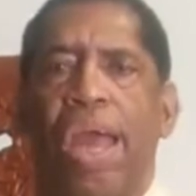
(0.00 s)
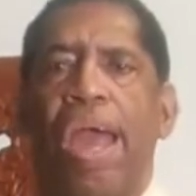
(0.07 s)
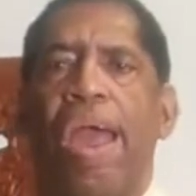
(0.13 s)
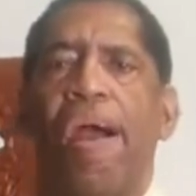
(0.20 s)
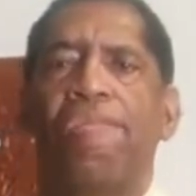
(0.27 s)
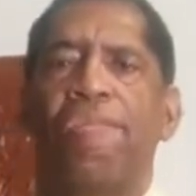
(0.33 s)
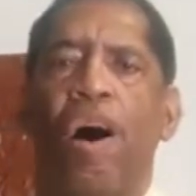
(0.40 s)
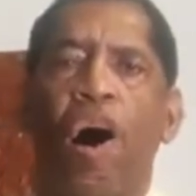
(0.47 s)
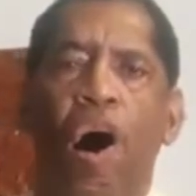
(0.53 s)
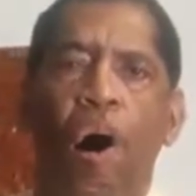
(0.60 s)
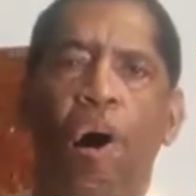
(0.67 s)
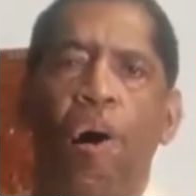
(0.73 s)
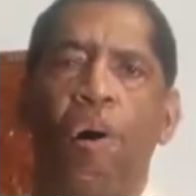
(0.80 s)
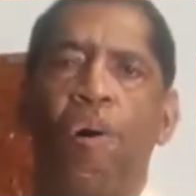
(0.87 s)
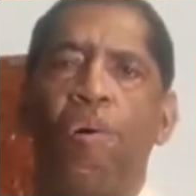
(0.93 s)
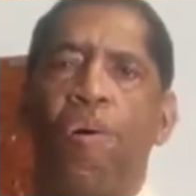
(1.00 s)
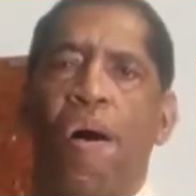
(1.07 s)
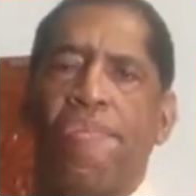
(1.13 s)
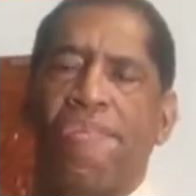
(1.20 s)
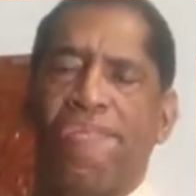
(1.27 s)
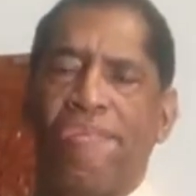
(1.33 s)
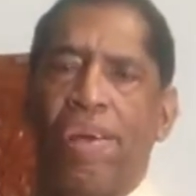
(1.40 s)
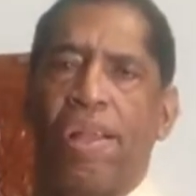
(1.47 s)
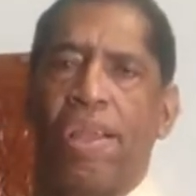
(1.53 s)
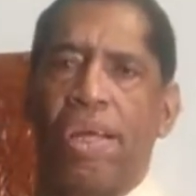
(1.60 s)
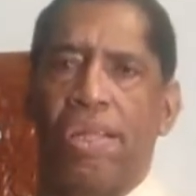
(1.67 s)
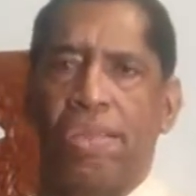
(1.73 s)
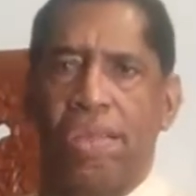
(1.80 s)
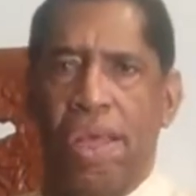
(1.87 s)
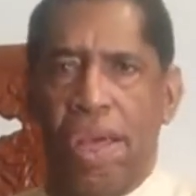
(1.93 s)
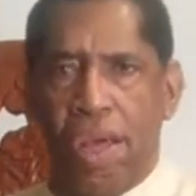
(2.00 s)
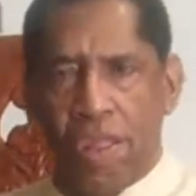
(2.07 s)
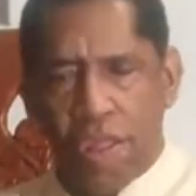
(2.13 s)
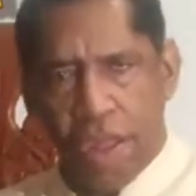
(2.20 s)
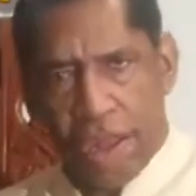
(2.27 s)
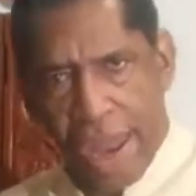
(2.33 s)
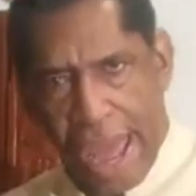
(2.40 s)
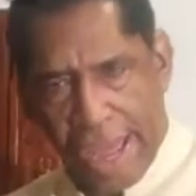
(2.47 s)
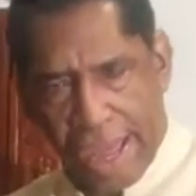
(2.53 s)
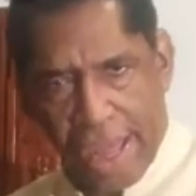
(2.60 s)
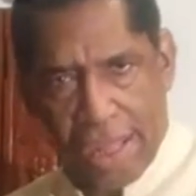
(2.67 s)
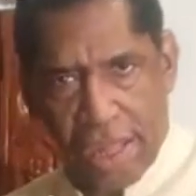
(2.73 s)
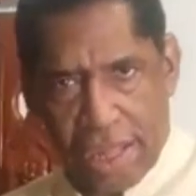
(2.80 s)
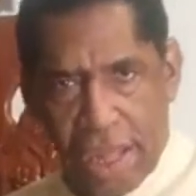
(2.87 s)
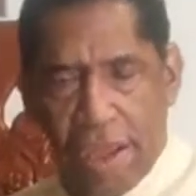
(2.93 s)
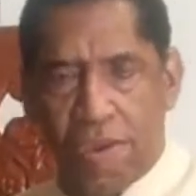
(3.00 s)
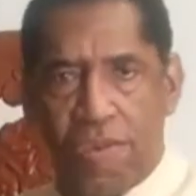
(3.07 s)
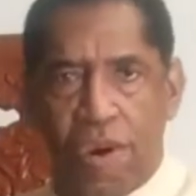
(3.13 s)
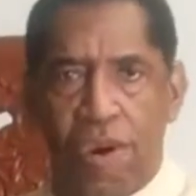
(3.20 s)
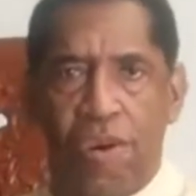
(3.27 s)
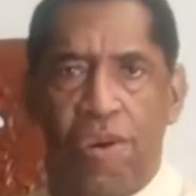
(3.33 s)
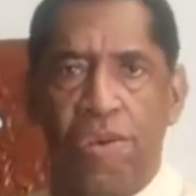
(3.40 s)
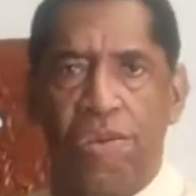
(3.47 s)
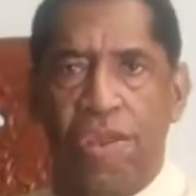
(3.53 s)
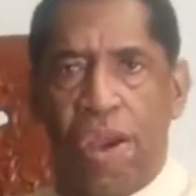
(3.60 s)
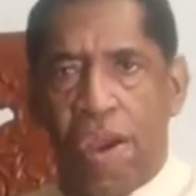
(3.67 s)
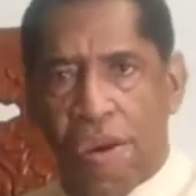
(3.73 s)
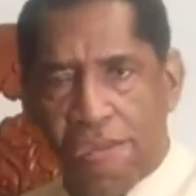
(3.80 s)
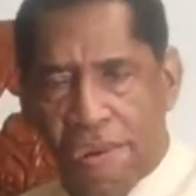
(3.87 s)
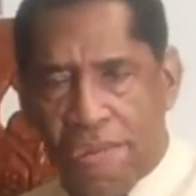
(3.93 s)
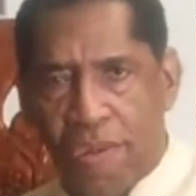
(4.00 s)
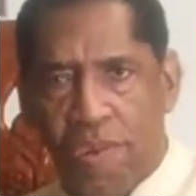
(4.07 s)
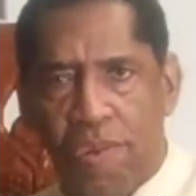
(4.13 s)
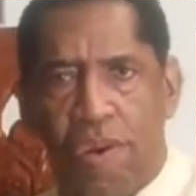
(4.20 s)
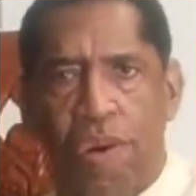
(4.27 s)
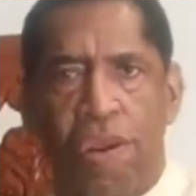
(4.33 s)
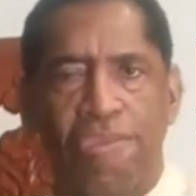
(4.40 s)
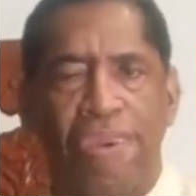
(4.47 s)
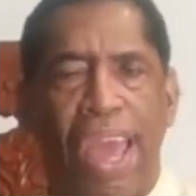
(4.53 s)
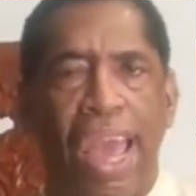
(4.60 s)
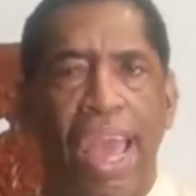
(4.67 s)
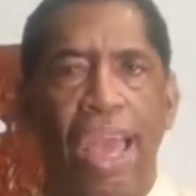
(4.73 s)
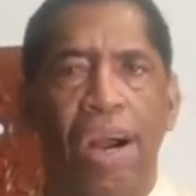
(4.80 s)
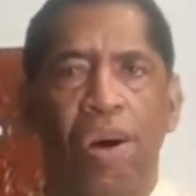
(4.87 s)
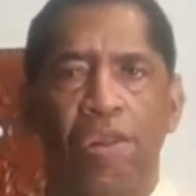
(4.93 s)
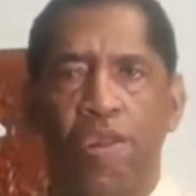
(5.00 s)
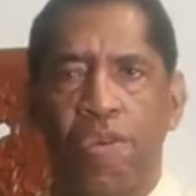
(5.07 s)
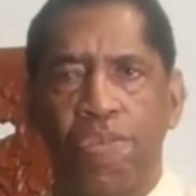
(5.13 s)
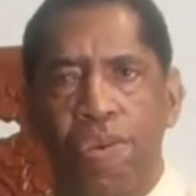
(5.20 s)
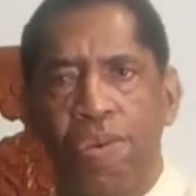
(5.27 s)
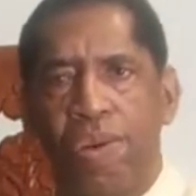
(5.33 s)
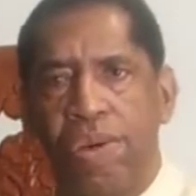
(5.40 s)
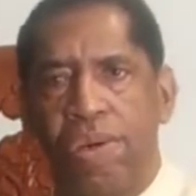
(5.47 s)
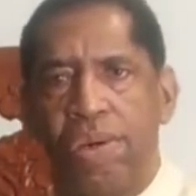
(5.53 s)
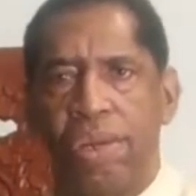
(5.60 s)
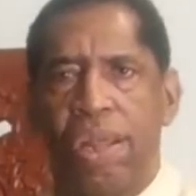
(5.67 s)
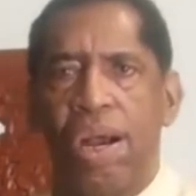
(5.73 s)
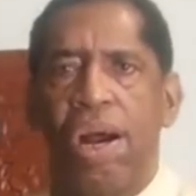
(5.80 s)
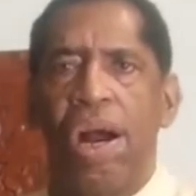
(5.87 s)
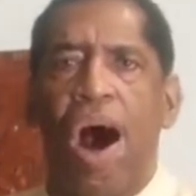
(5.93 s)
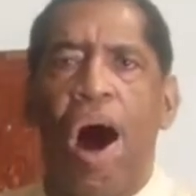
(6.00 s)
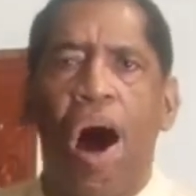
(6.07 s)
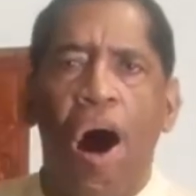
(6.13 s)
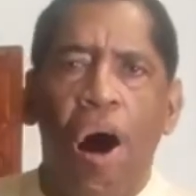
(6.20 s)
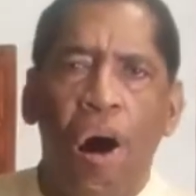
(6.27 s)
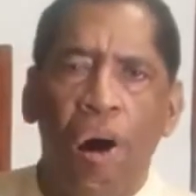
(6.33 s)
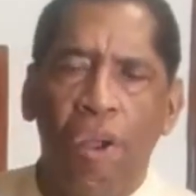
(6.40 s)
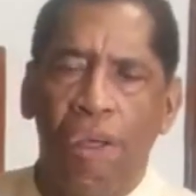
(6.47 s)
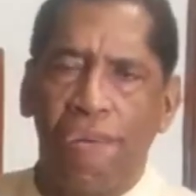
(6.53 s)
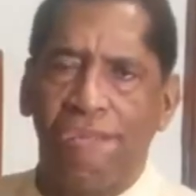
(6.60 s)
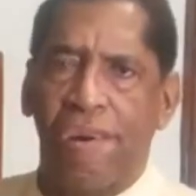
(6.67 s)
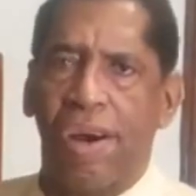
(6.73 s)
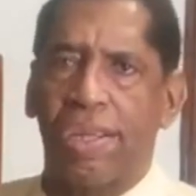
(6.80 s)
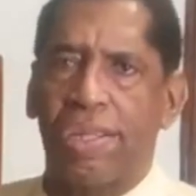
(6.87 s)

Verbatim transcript: to have all of the feelings, like in the ten worlds, from the world of hell to Buddhahood. All of